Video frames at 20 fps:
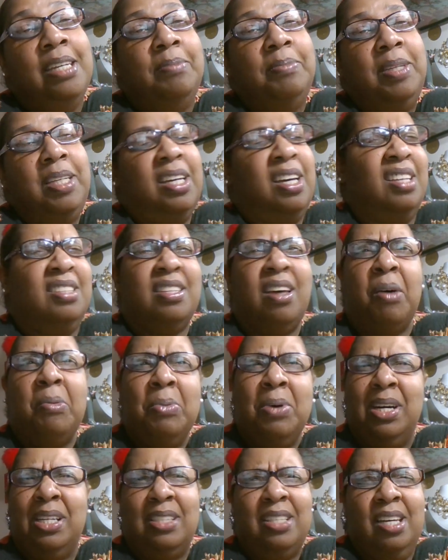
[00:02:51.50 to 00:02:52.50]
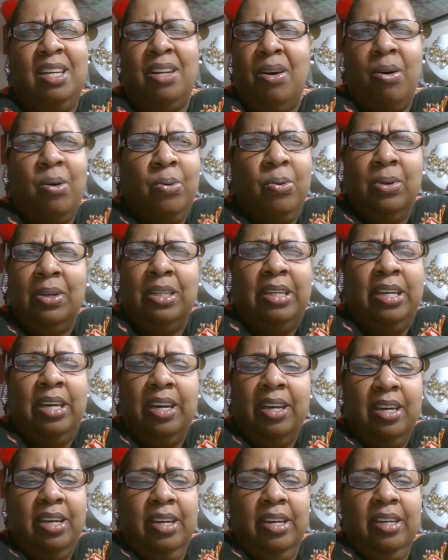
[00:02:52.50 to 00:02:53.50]
because I wasn't on
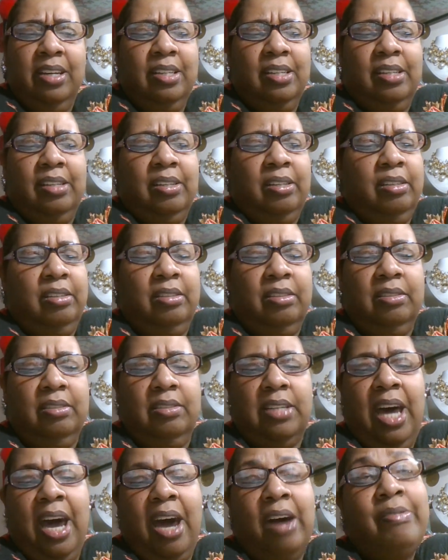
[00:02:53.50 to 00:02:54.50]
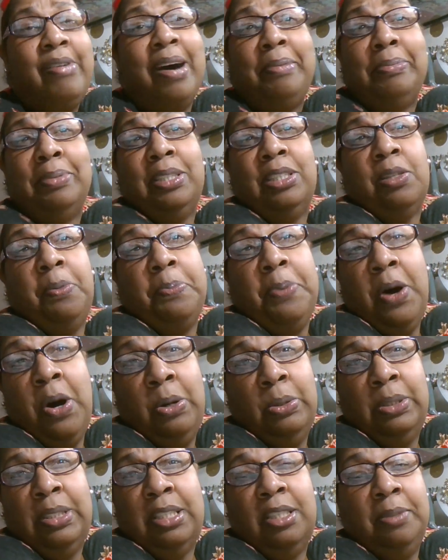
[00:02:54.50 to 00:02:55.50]
uh, how I was
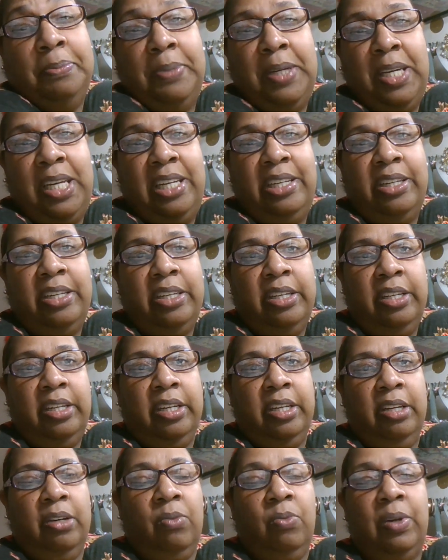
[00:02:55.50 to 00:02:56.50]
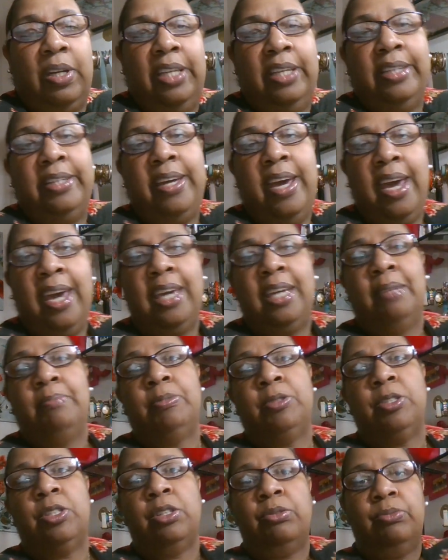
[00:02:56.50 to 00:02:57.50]
supposed to be when it came
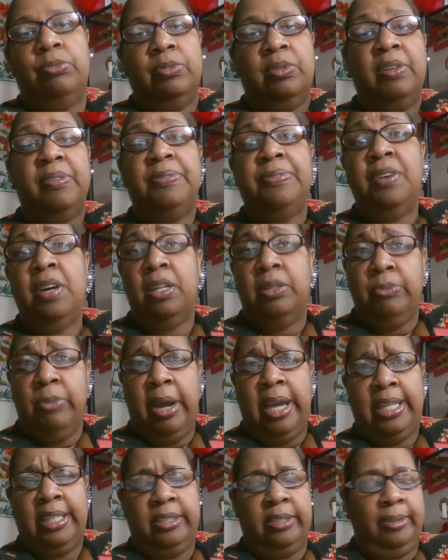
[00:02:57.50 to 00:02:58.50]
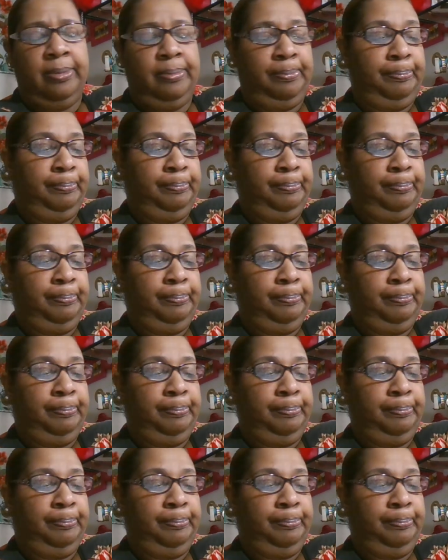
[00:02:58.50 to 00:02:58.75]
to the fundraiser.